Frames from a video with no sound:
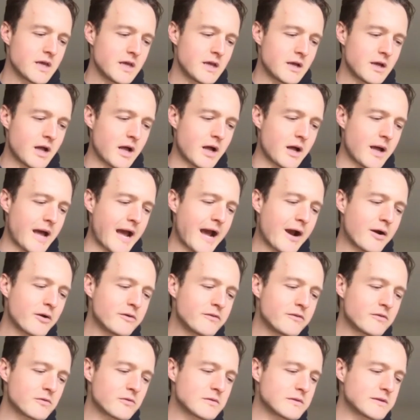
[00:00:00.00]
Uh, how
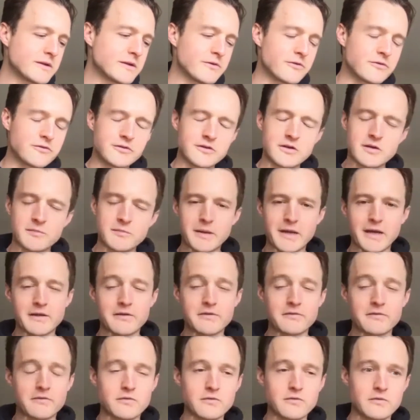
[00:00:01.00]
has your leadership
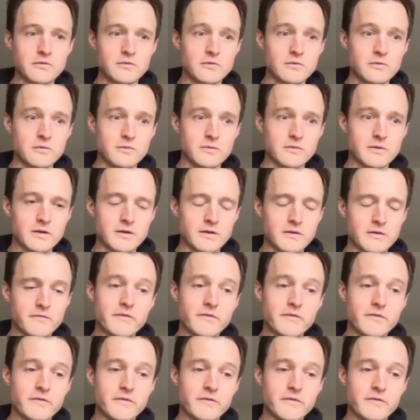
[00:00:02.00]
had to uh,